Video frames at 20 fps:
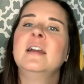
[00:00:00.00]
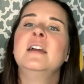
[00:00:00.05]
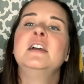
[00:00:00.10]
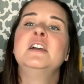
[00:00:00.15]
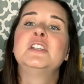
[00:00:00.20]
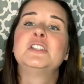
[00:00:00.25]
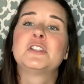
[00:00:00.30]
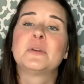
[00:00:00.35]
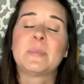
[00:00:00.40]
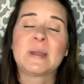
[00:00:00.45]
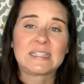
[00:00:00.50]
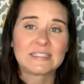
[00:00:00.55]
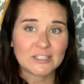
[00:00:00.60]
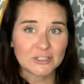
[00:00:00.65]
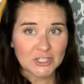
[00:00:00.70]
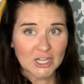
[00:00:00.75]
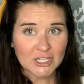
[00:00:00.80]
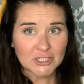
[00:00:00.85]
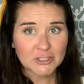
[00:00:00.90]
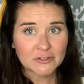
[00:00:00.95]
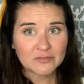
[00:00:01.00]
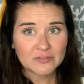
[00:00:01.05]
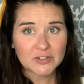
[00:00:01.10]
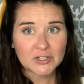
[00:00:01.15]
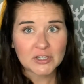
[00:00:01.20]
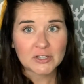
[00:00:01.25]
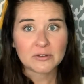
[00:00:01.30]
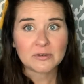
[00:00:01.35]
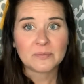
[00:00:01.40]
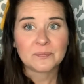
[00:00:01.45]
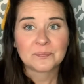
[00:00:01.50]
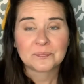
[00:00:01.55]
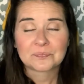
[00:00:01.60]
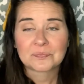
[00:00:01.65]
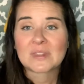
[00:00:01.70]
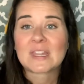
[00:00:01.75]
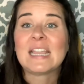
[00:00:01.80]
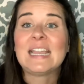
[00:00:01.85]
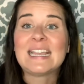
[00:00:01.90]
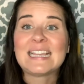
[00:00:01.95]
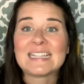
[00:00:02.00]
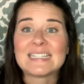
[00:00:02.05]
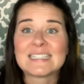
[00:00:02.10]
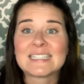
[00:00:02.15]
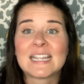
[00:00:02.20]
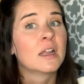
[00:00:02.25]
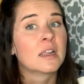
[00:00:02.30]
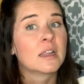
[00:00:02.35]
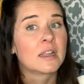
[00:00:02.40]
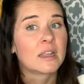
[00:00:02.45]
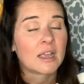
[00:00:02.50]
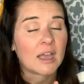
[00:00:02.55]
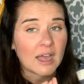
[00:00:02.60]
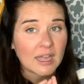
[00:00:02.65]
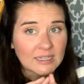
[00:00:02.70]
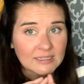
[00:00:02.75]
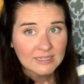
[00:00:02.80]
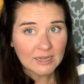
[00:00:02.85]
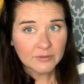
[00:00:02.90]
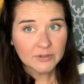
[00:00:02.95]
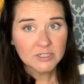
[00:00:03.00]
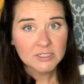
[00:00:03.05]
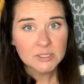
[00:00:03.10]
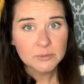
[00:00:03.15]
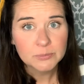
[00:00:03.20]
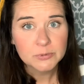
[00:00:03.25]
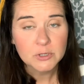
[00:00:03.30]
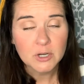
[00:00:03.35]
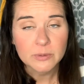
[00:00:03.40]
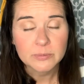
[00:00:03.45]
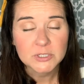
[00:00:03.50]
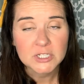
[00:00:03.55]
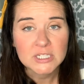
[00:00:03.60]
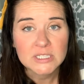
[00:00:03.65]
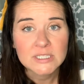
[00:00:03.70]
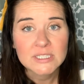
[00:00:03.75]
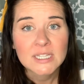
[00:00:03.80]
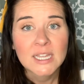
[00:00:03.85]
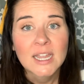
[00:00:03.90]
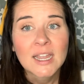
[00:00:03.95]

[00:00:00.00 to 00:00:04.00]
So my suggestion for you is cut down your subscriptions,